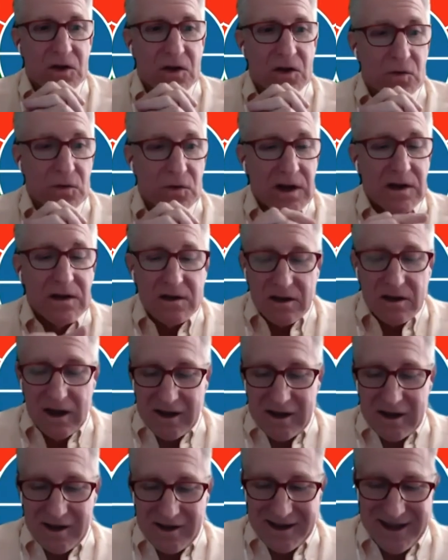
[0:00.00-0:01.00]
Well,
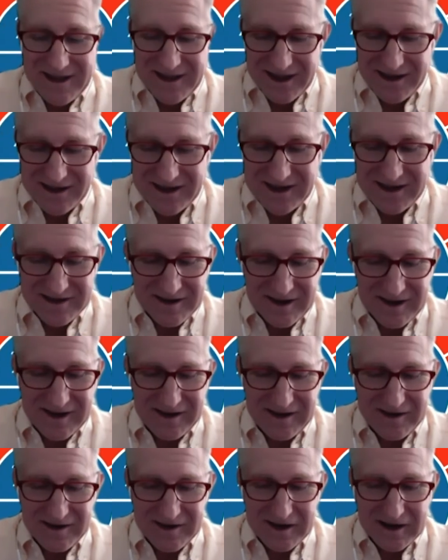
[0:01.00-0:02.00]
he
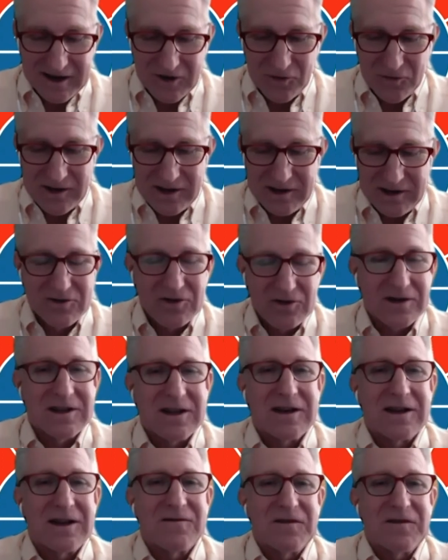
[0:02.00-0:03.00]
looked at
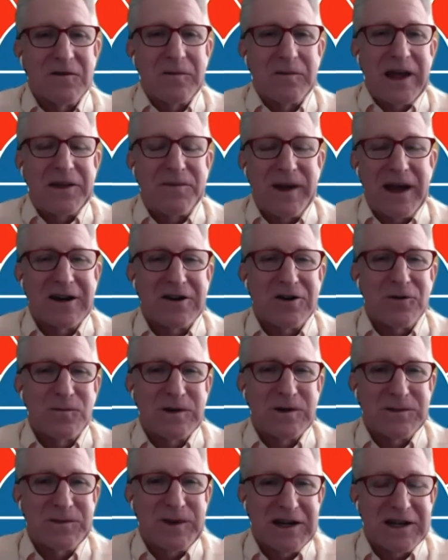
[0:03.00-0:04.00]
it from a mathematical
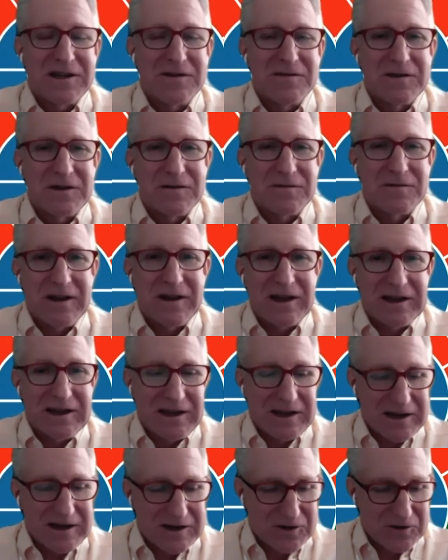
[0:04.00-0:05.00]
perspective of, like,
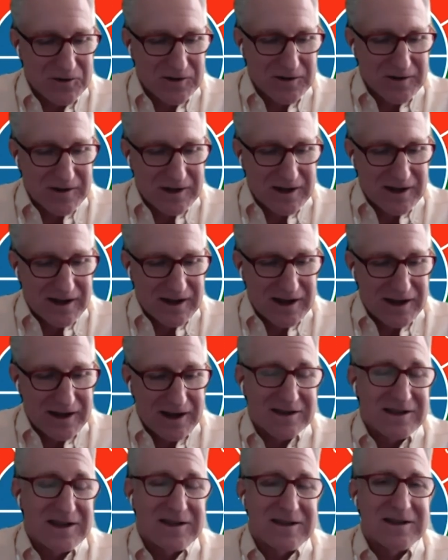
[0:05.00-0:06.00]
you know,
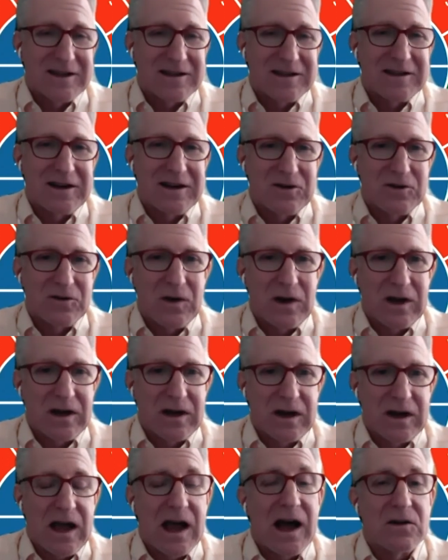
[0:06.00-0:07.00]
as he said, you know,
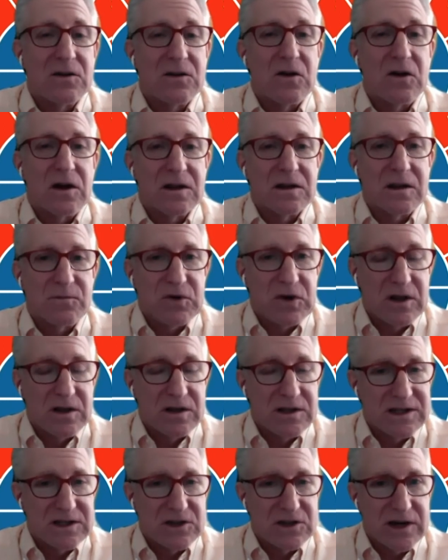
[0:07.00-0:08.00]
how long the ball
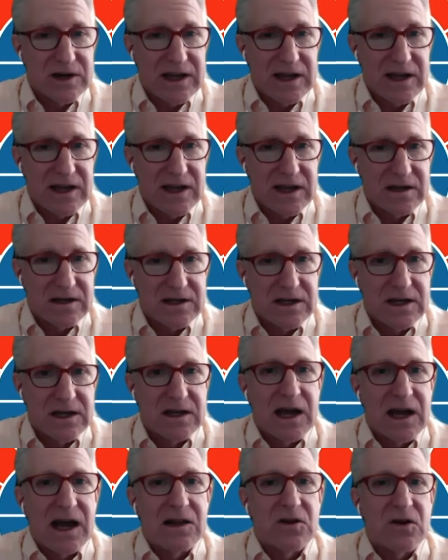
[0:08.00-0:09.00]
is in your hand,
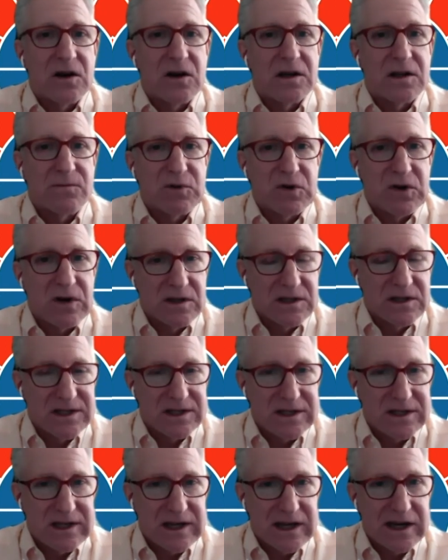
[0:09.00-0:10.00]
how long the ball is in
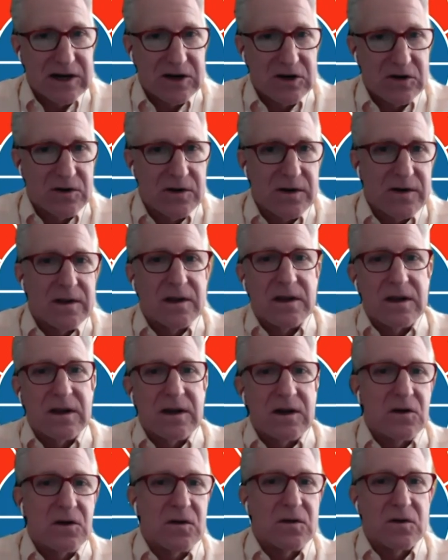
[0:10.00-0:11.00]
the air, you
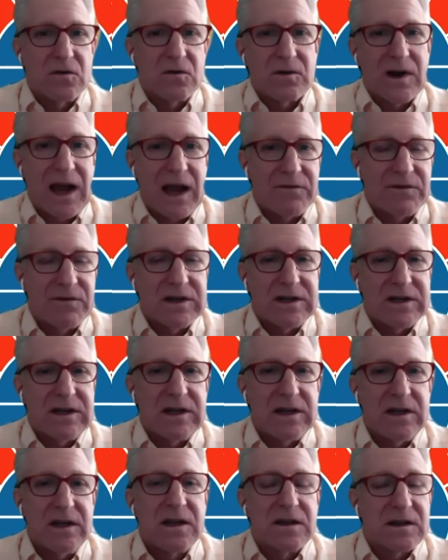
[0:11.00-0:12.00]
know,
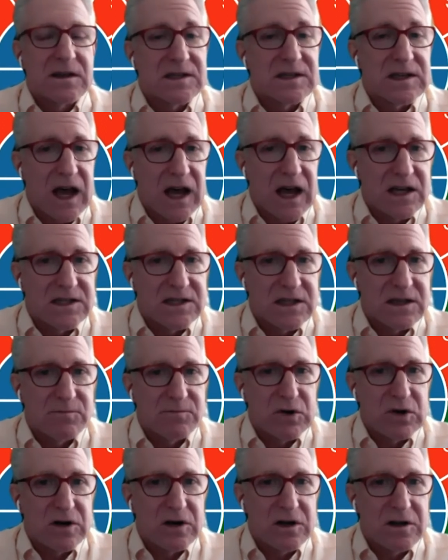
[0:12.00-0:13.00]
gravity, the size of the
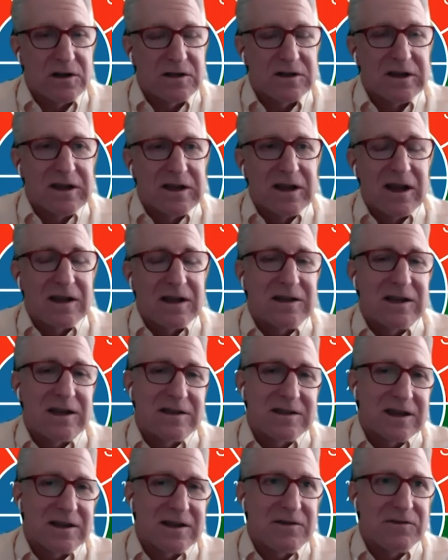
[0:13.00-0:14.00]
ball, as he
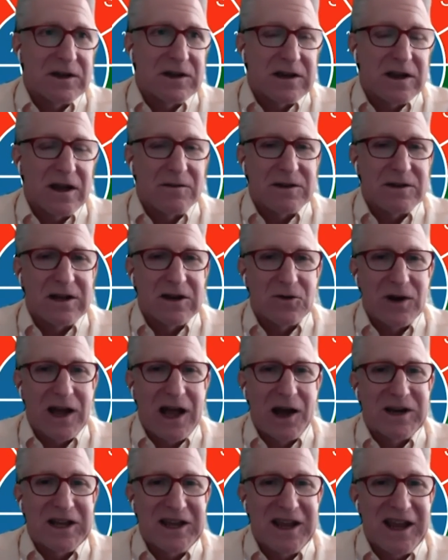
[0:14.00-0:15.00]
said, even, you know, how
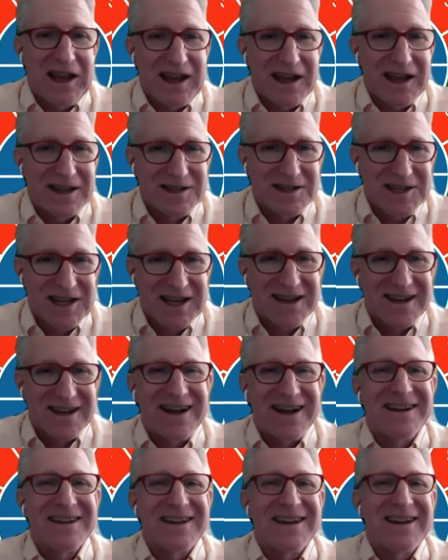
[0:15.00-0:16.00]
many hands,
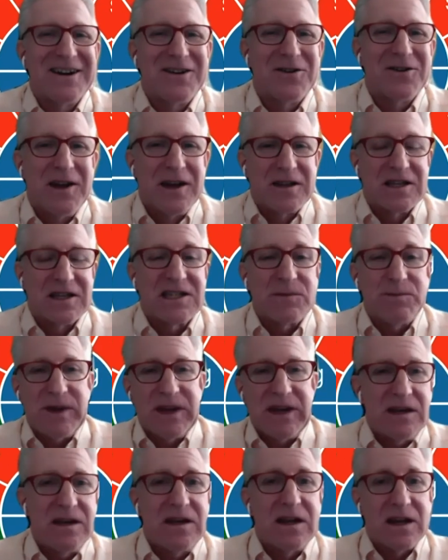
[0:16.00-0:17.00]
you know, the
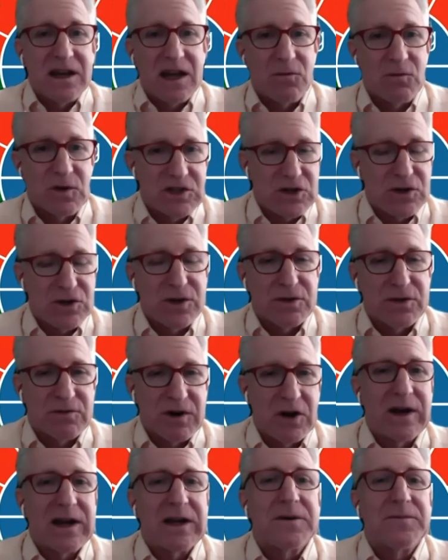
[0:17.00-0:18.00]
speed at which you
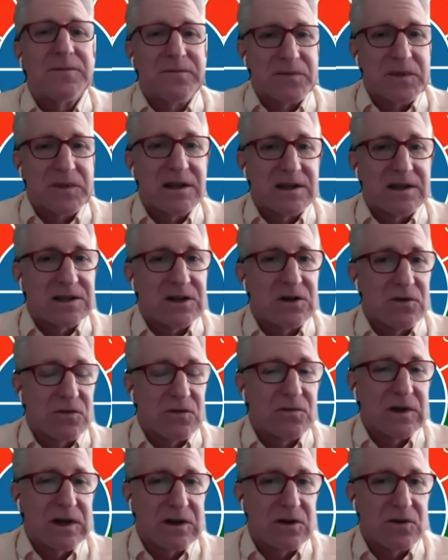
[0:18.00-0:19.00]
throw it. So,
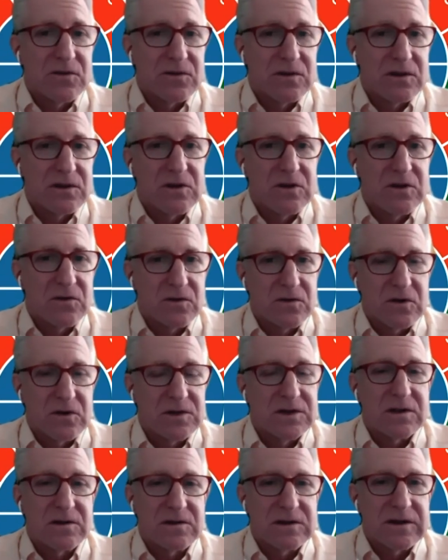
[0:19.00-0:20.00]
you know,
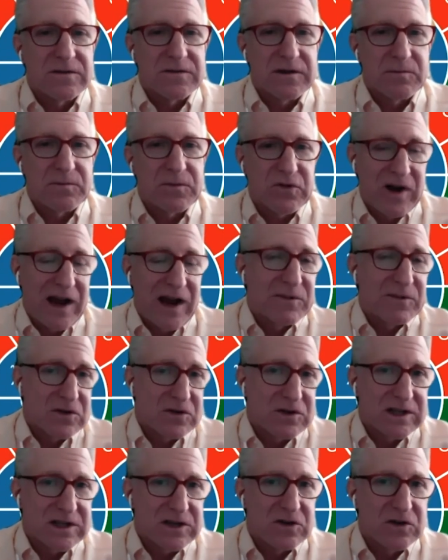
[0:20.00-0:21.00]
those are the different
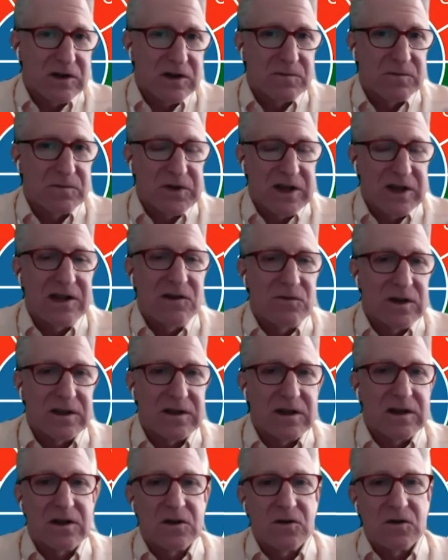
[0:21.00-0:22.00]
parameters that you can play with,
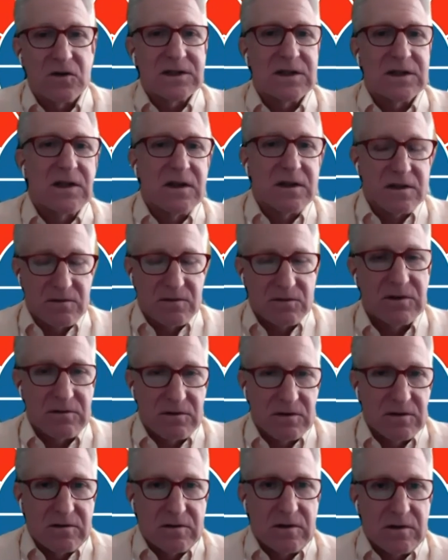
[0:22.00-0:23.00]
you know, is
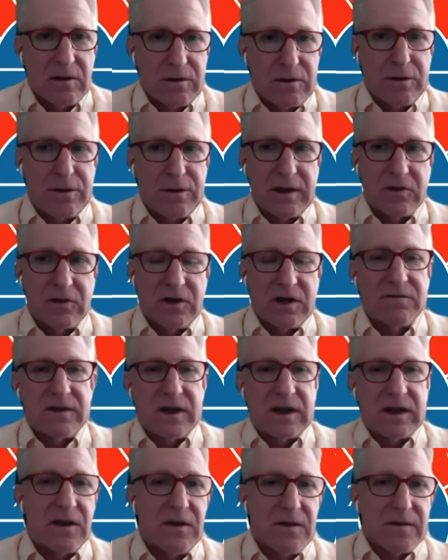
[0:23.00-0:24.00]
the theory of,
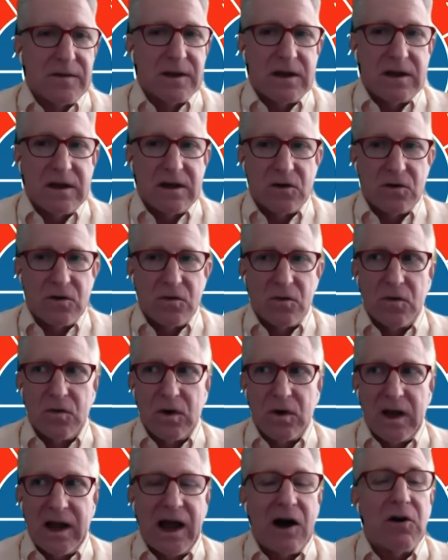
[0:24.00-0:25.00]
like, you know,
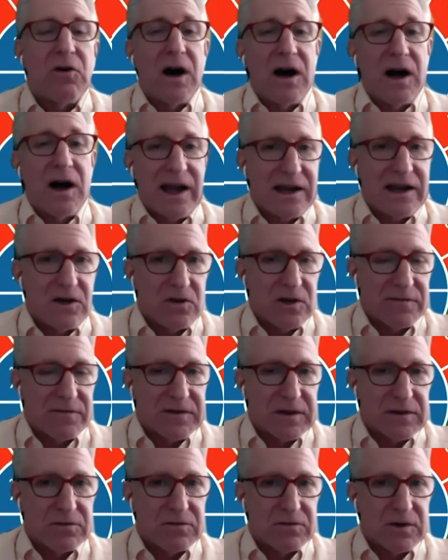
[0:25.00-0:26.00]
how high do you have
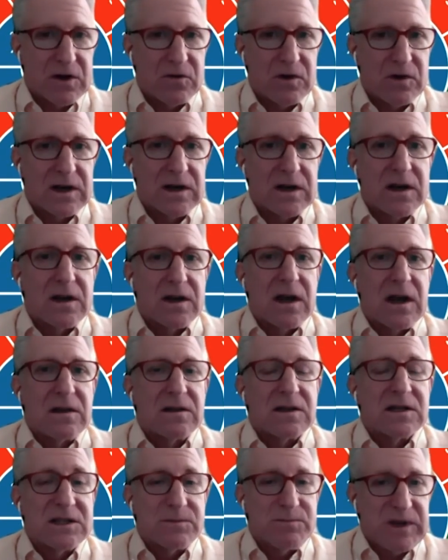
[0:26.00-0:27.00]
to throw it,
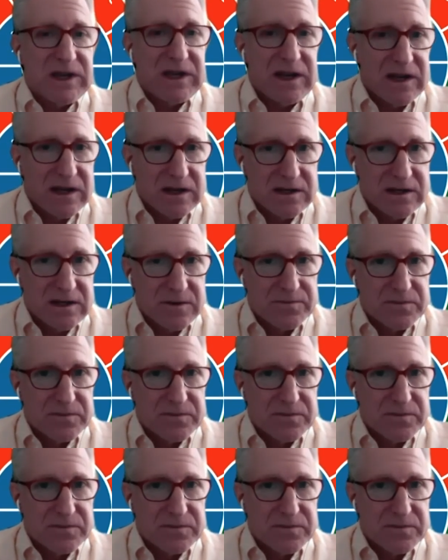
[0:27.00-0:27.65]
the speed,